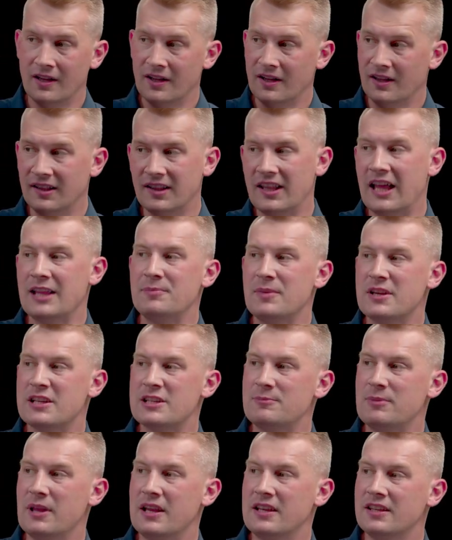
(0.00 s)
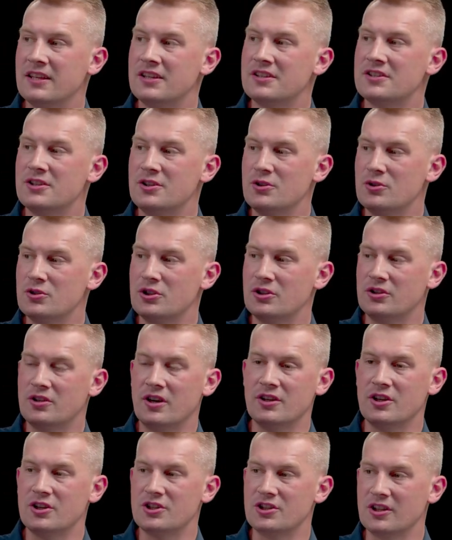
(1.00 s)
Let me explain this using
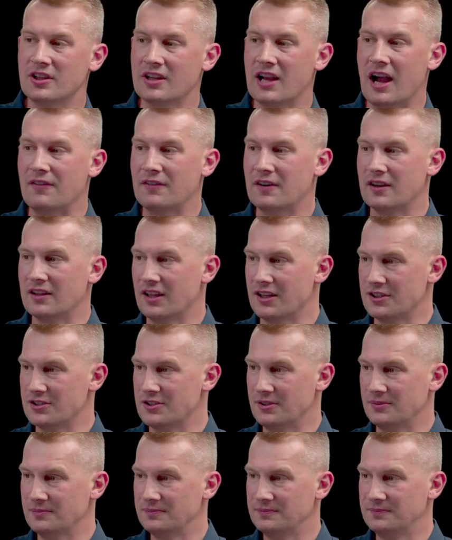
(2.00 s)
traditional Kafka cluster.